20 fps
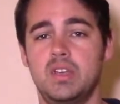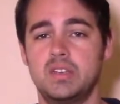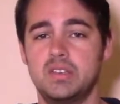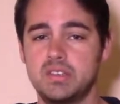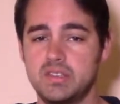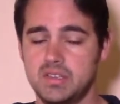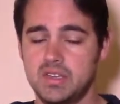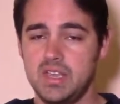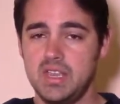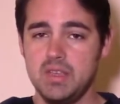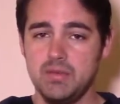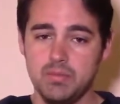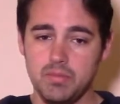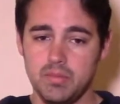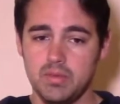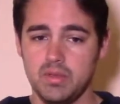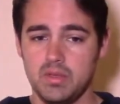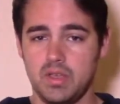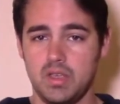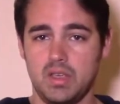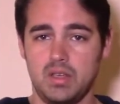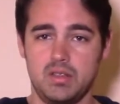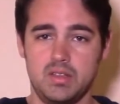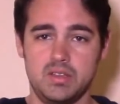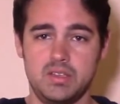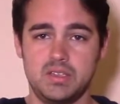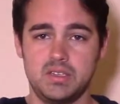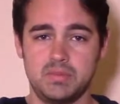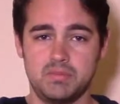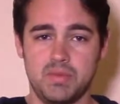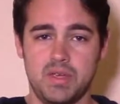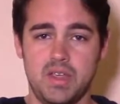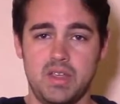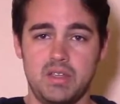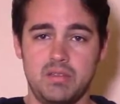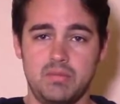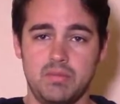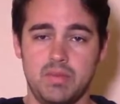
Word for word: scheme and this is my,